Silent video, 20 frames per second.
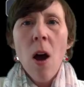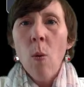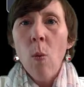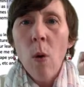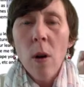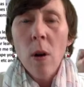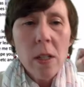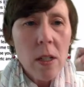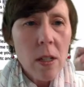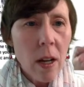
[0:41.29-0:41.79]

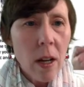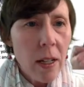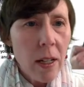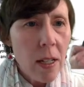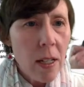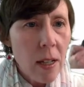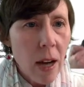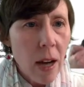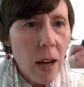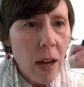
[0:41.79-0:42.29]
What study
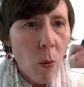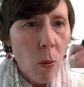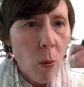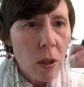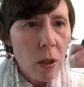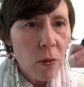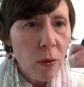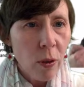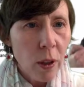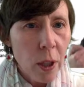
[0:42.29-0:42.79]
style
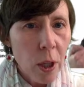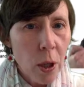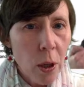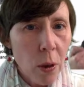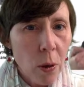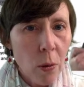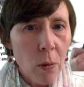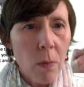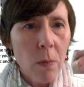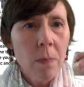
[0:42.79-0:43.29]
works for
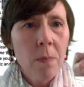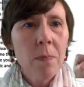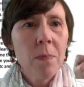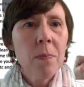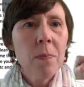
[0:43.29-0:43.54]
you?